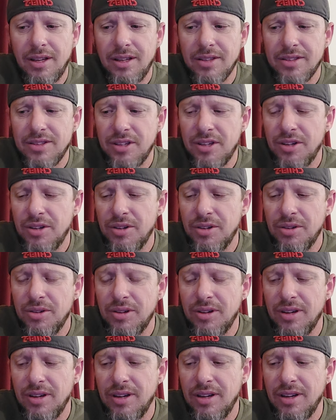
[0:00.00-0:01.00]

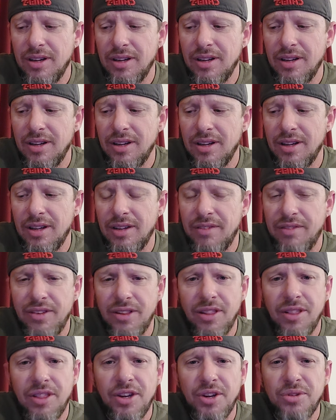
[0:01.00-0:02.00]
So I
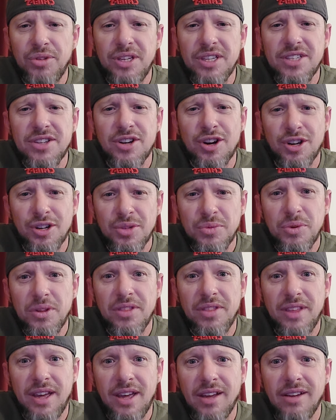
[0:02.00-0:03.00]
feel a little disheartened
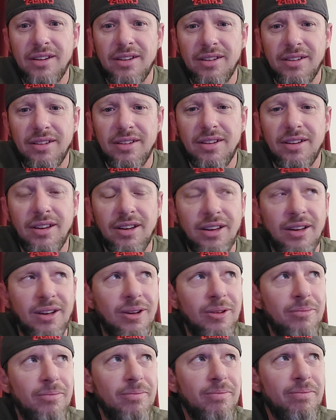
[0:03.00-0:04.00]
with that.
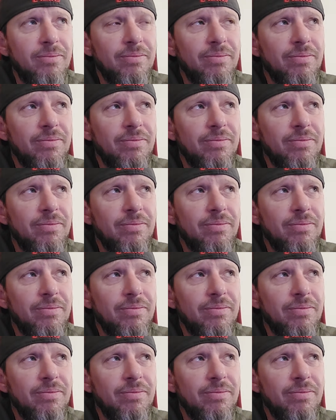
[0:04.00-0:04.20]
Um,